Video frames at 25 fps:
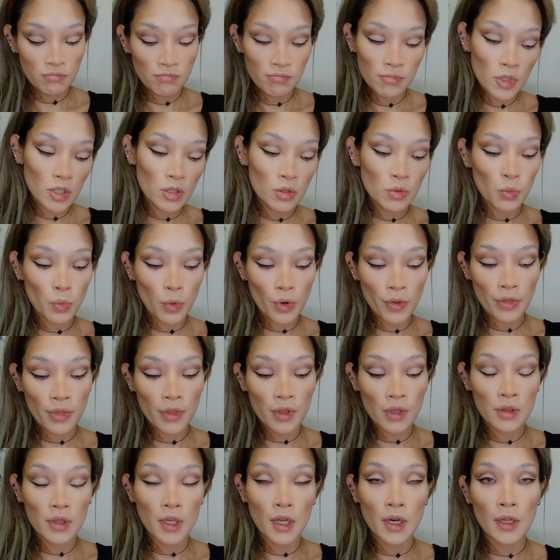That's one
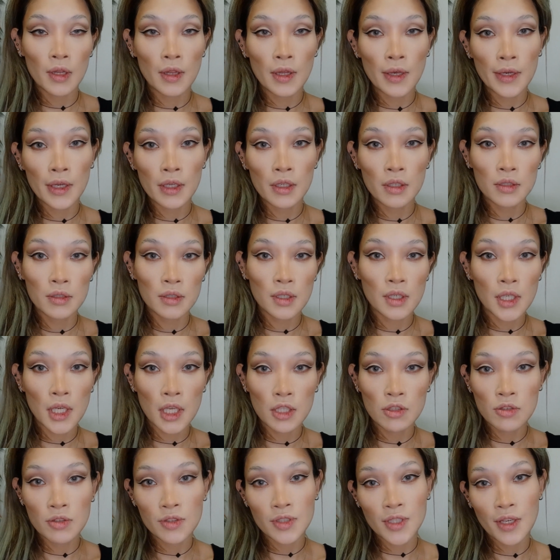thing that I like. I
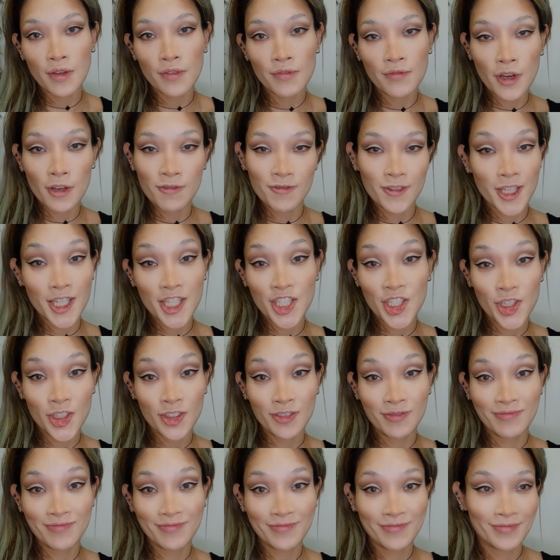get to save foundation.
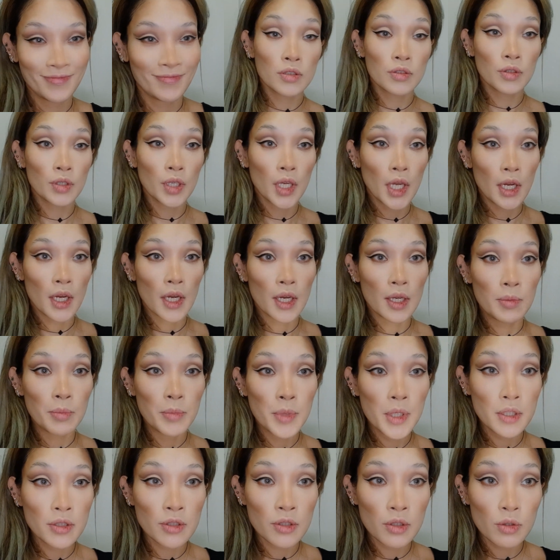So yeah, I
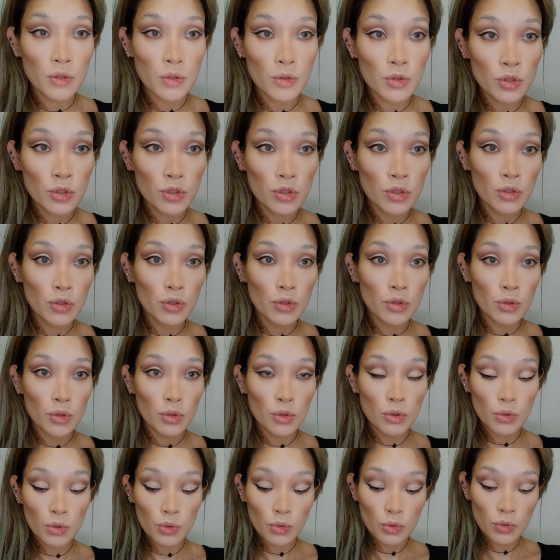mix those
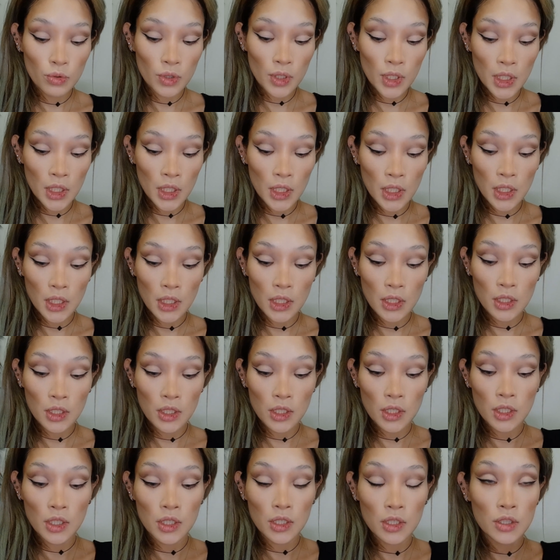two
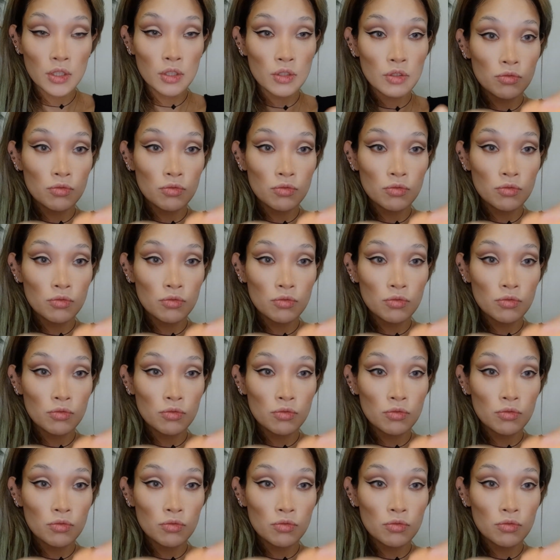and